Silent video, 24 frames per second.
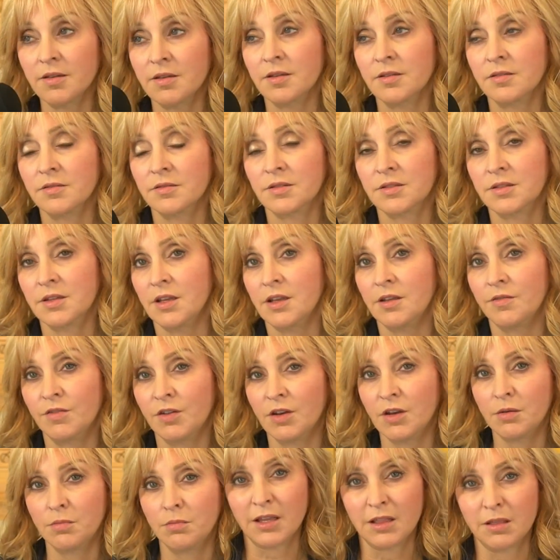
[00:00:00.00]
can see
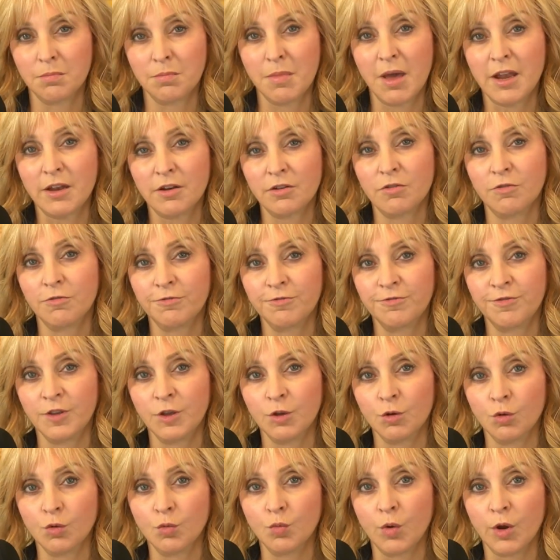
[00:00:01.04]
even in the medical
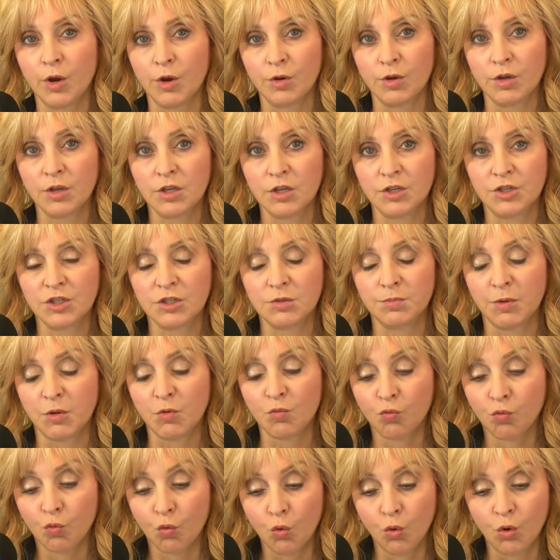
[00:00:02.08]
field where it could just be
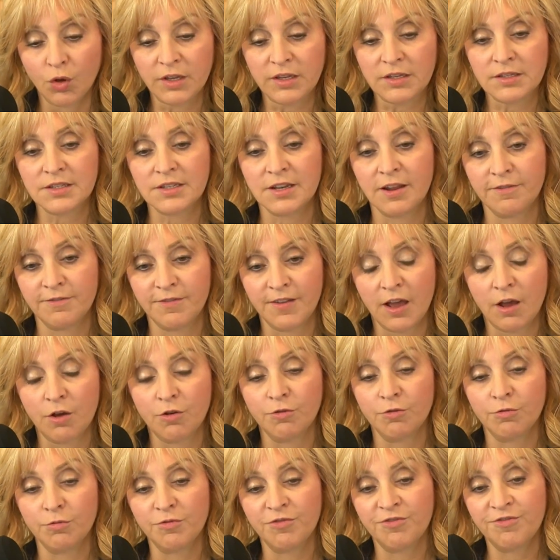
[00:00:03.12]
ruling stuff
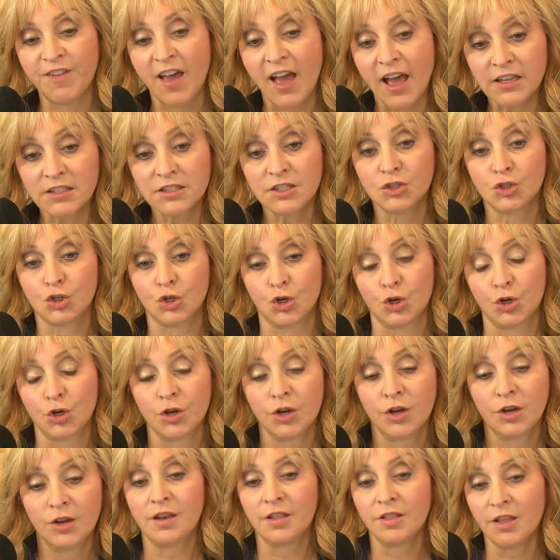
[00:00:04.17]
out faster
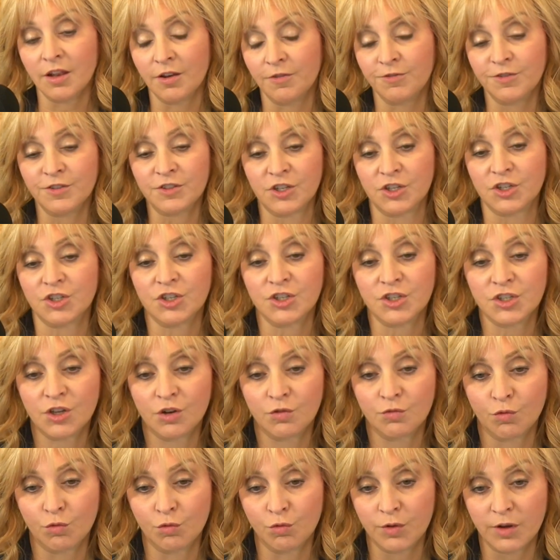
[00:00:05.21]
than physicians
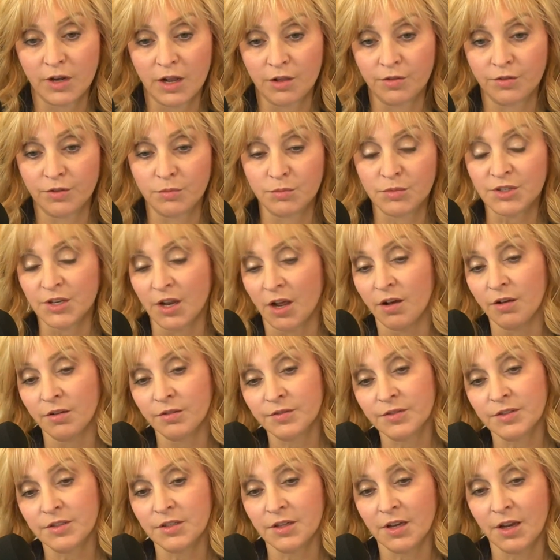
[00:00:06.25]
could rule it out
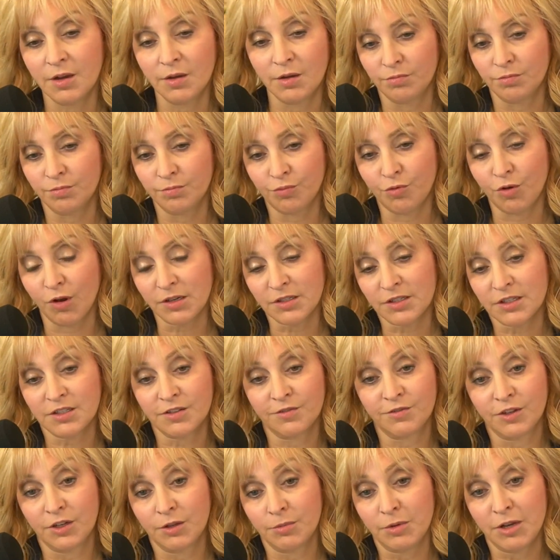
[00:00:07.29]
themselves. And process
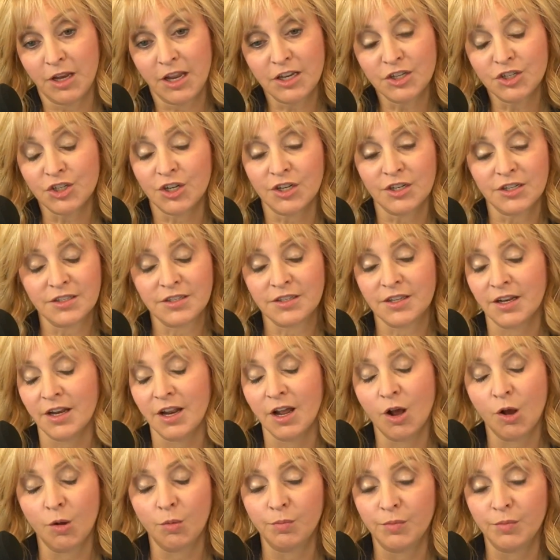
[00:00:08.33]
of elimination, it's going to help